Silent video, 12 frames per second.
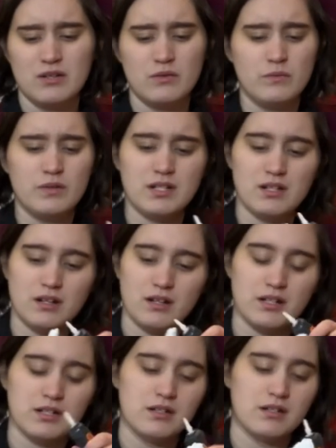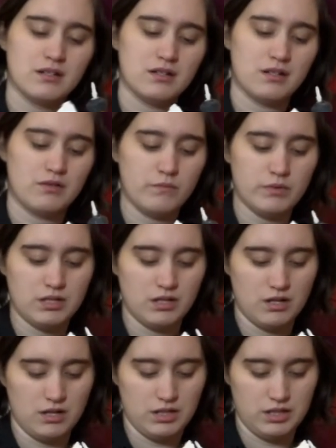What an
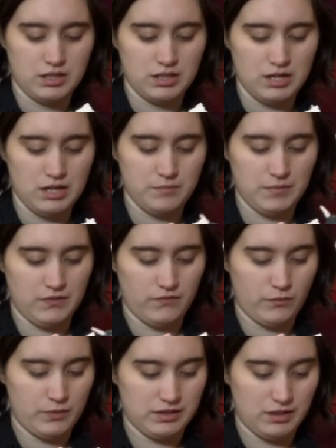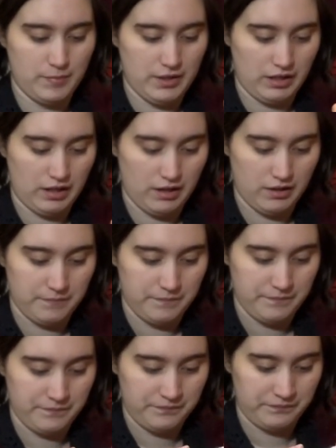odd statement if it wasn't about a cat.
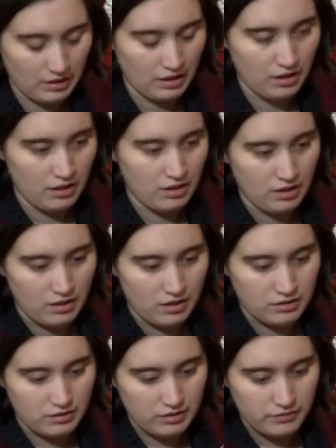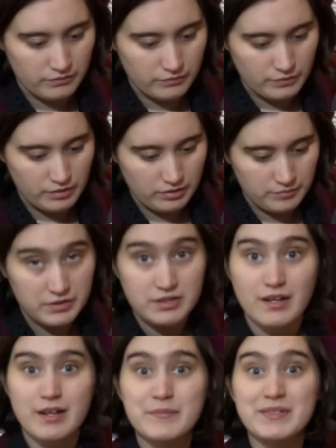Hello and welcome to
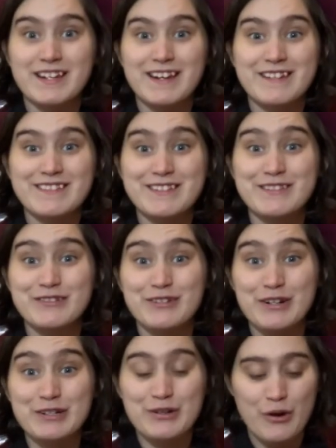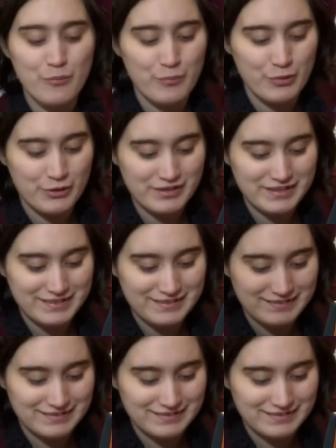I'm Scared This Is Gonna Go Poorly.